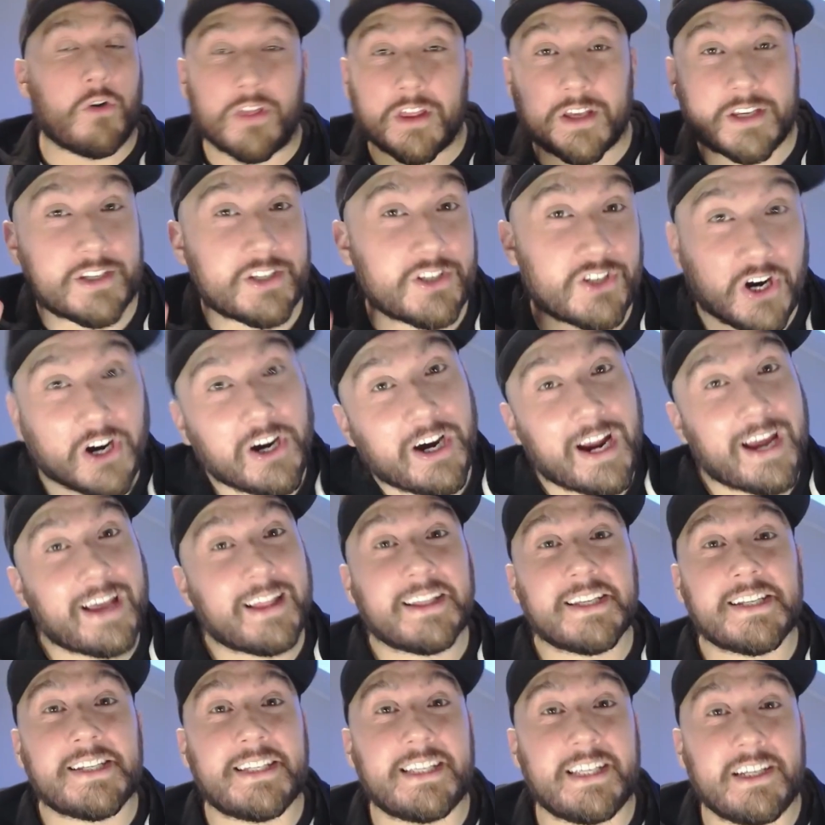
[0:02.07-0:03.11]
the Star
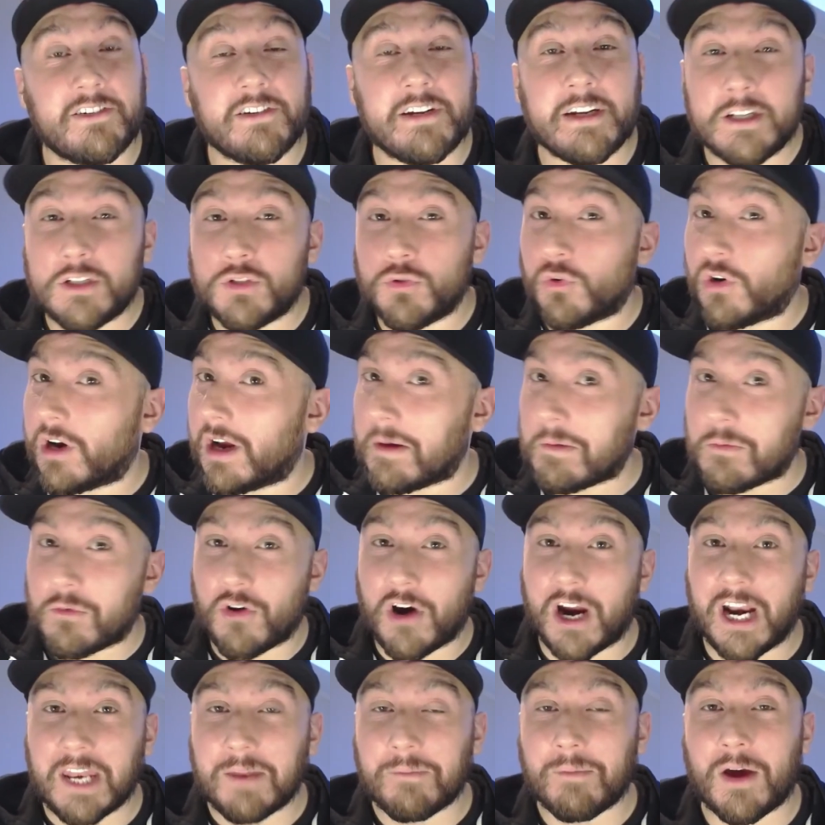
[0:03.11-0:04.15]
Atlas series where I'm
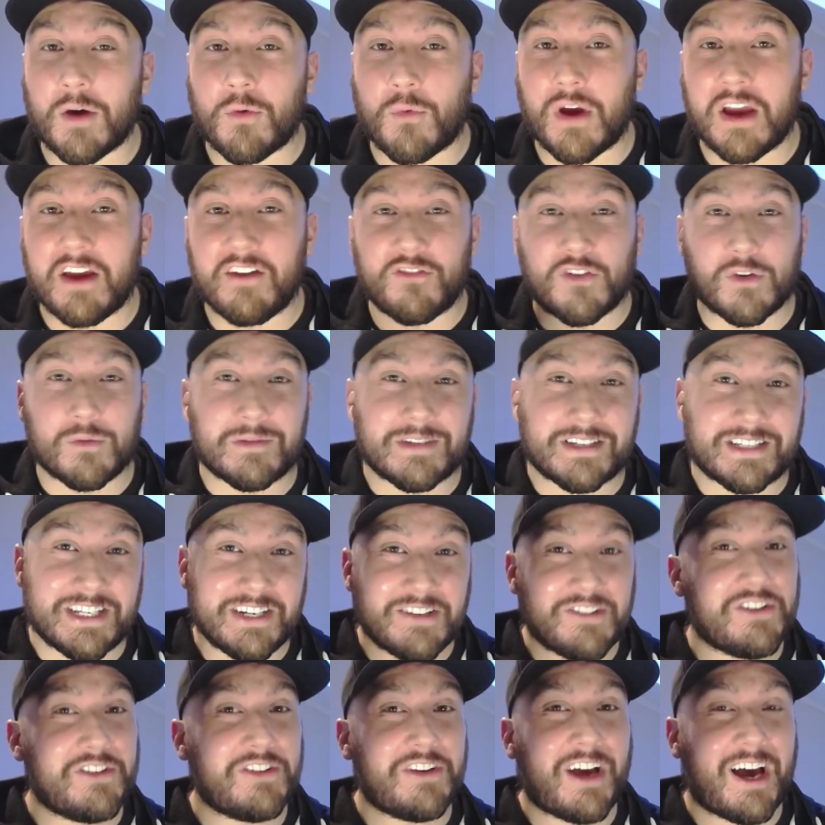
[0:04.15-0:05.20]
grinding my way from
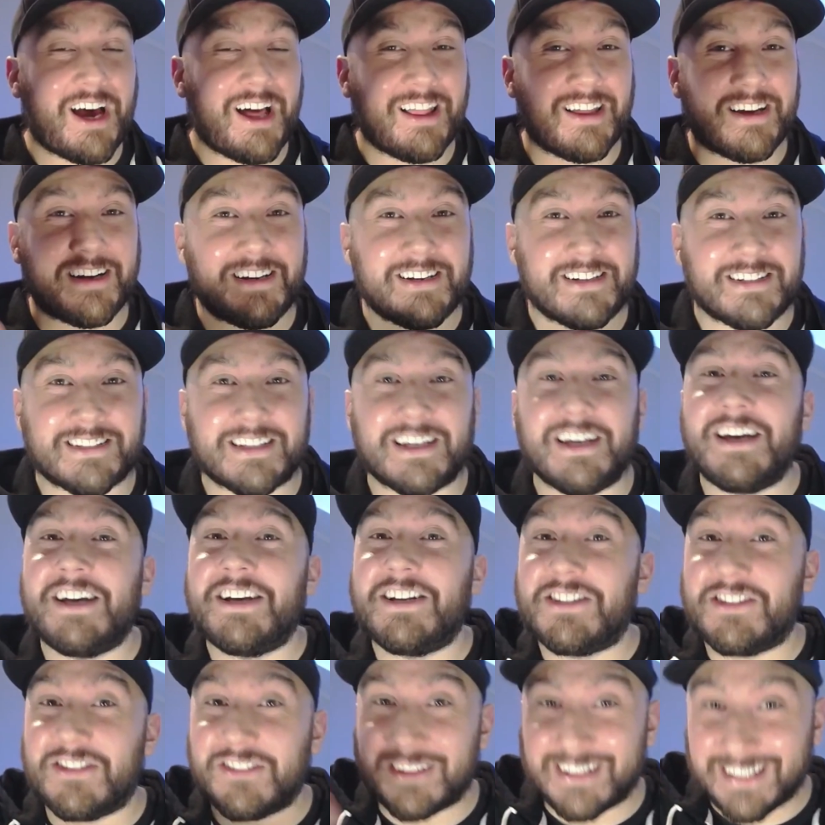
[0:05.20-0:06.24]
$0
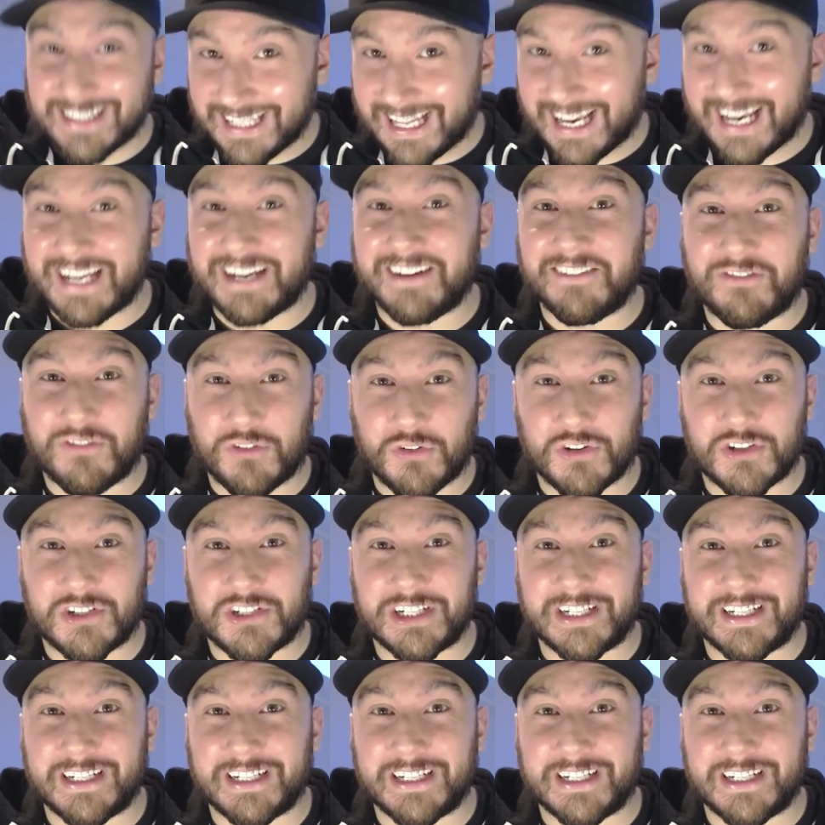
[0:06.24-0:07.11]
to Galia fortune.